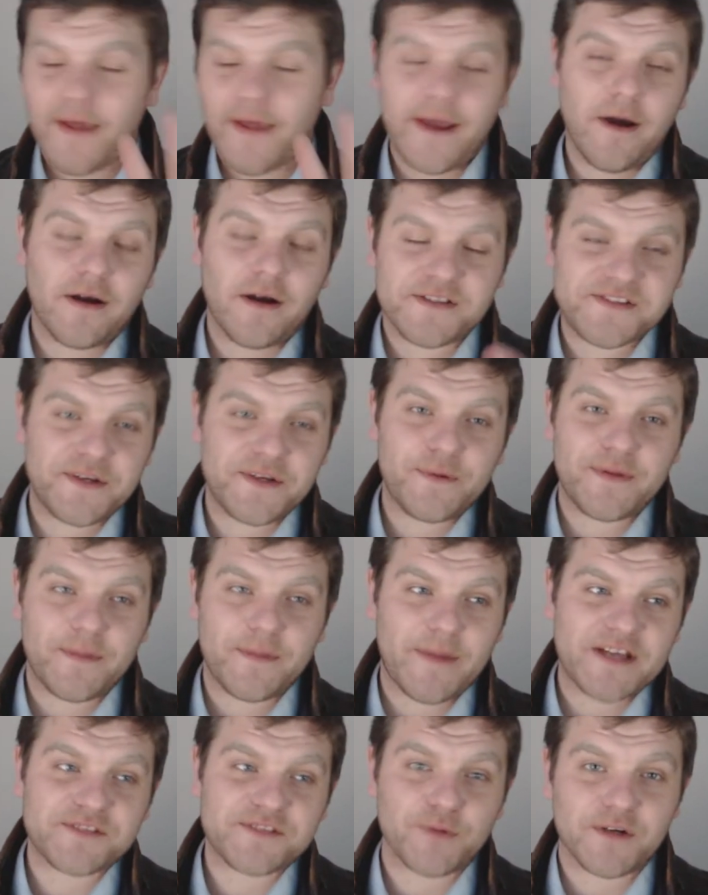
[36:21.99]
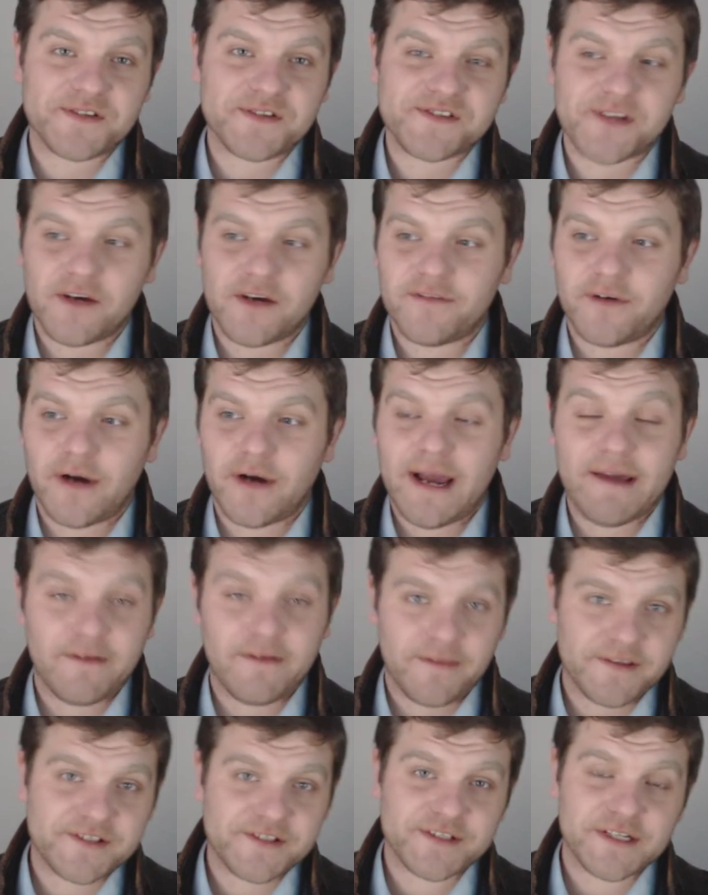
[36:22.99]
They are two of the best ones so far
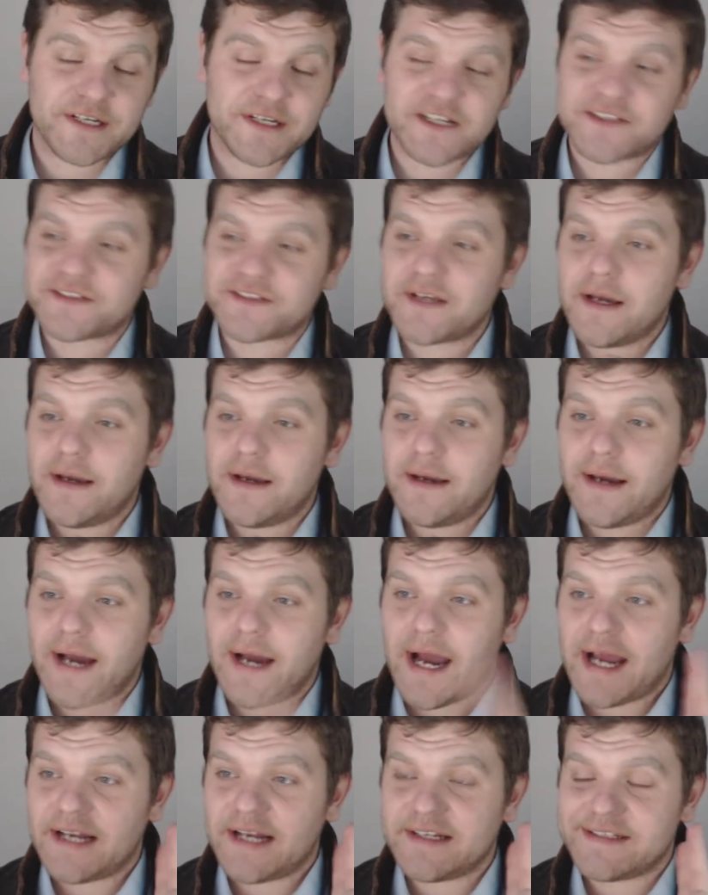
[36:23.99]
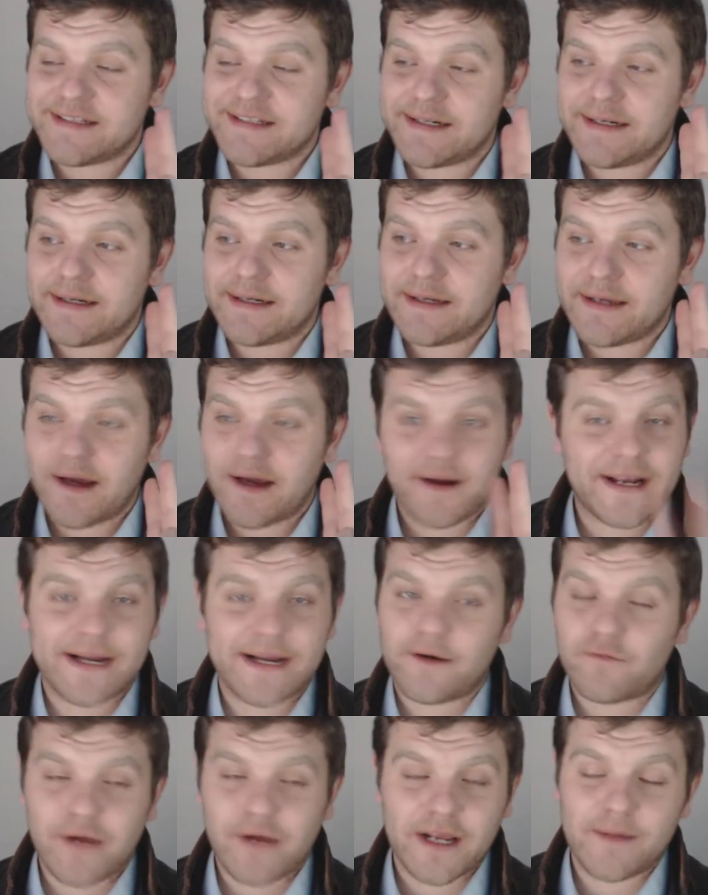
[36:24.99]
out of the six, and uh, I
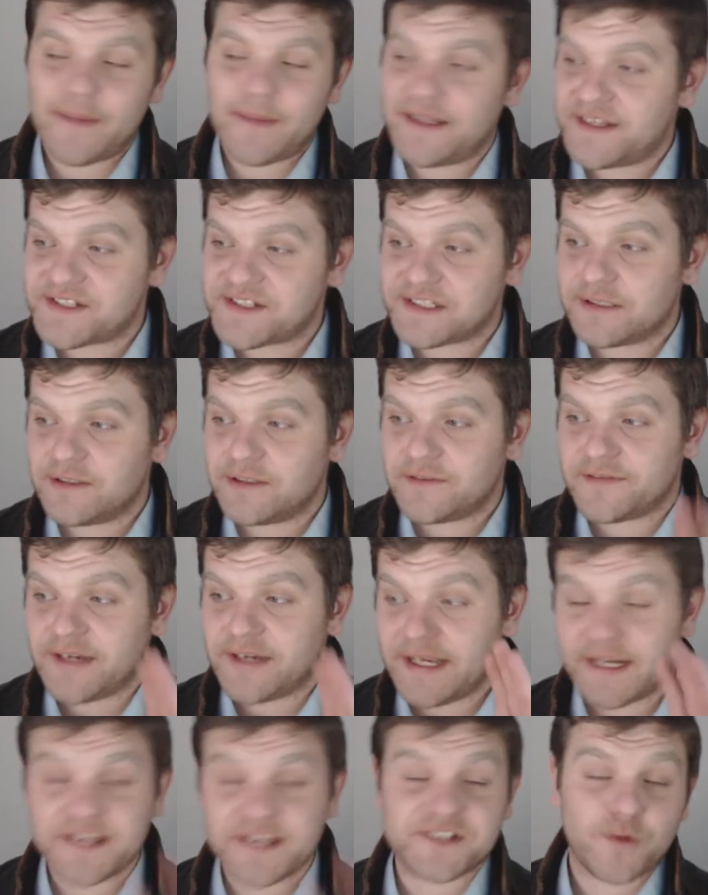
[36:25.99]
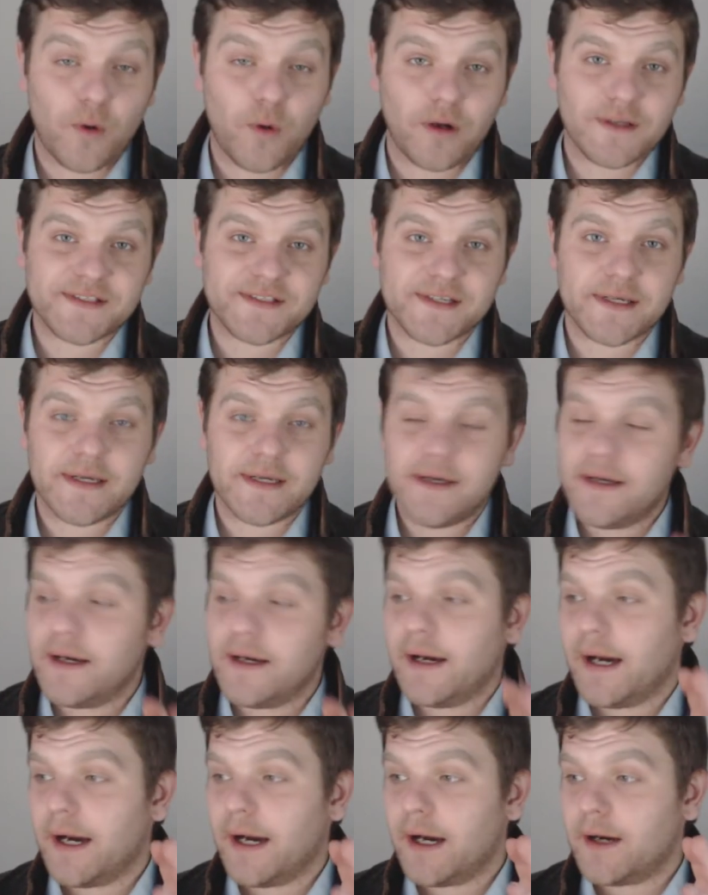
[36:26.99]
cannot recommend this enough. It is quality,
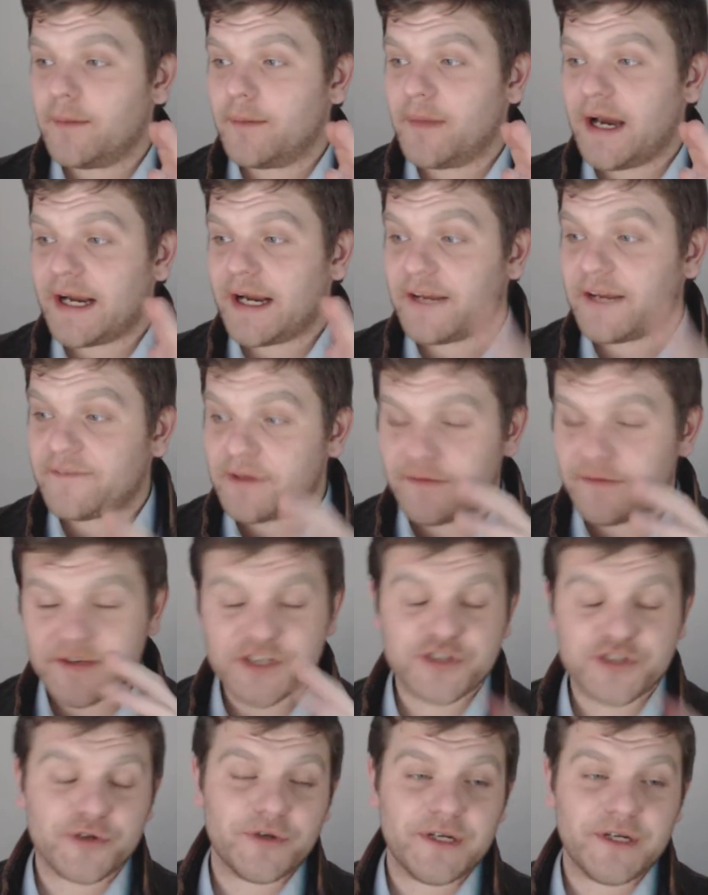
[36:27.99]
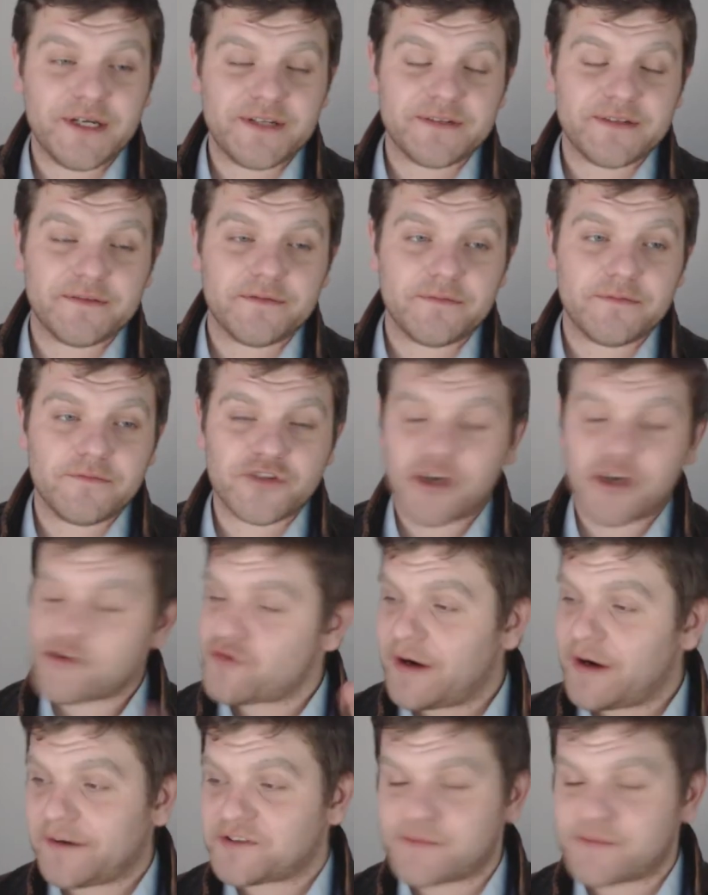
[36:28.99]
um, and if you've enjoyed
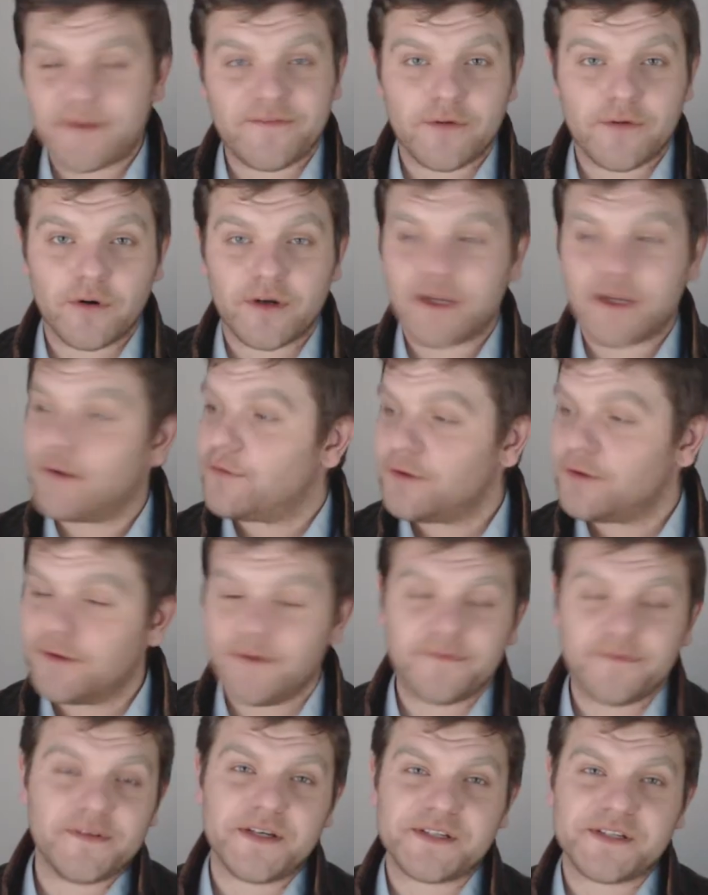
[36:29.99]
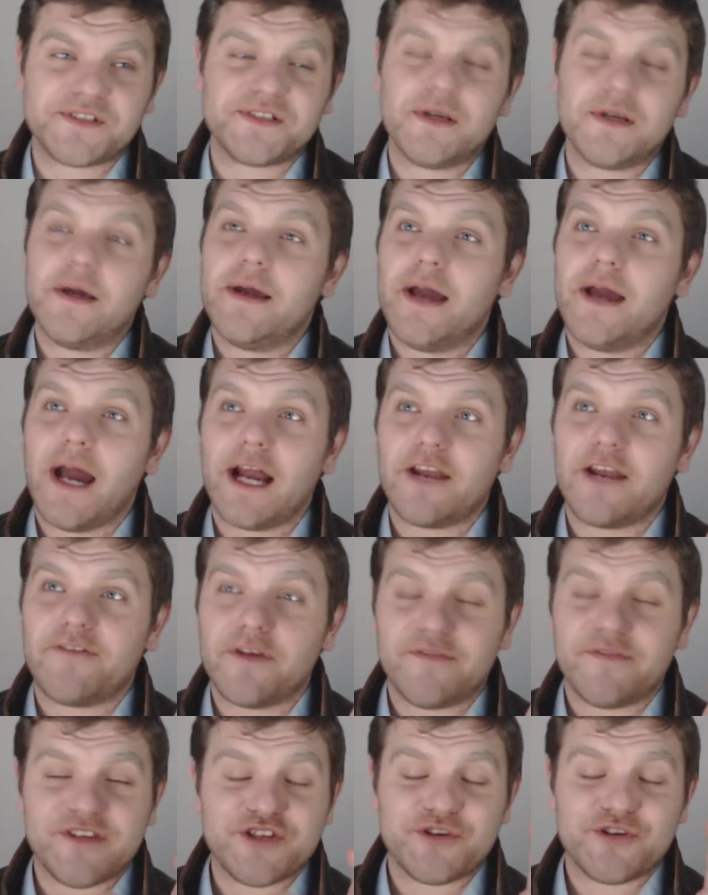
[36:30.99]
Josh Reynolds before, you'll love this, and
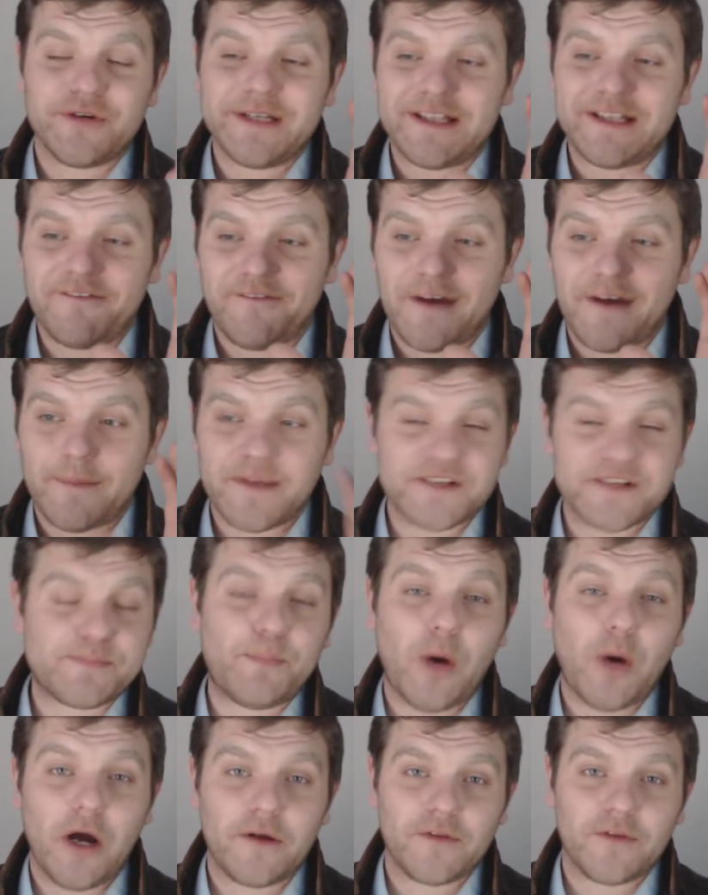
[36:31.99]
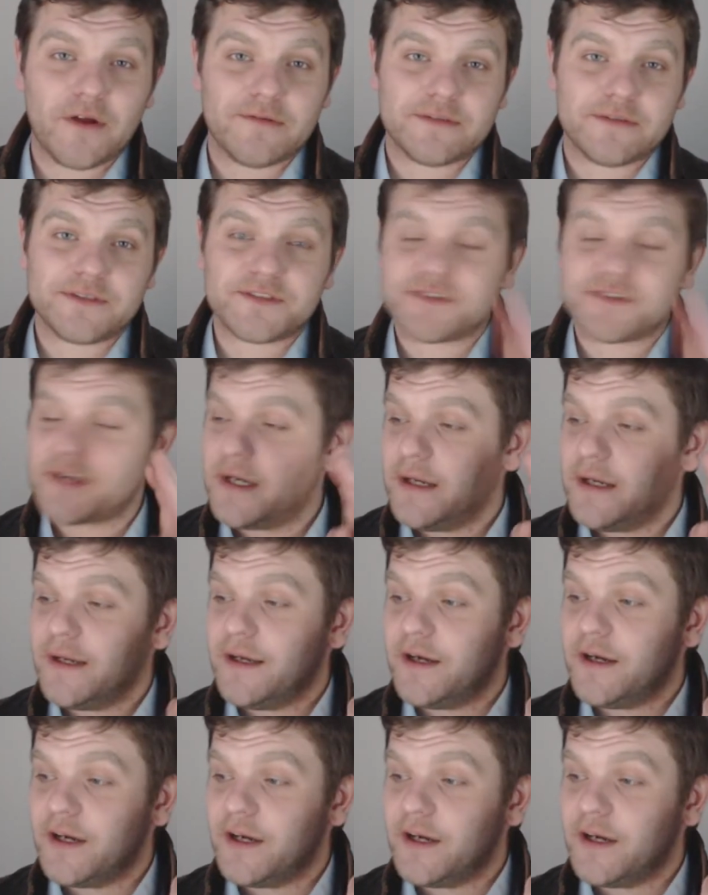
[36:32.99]
if you've enjoyed the Fabius Bile novels,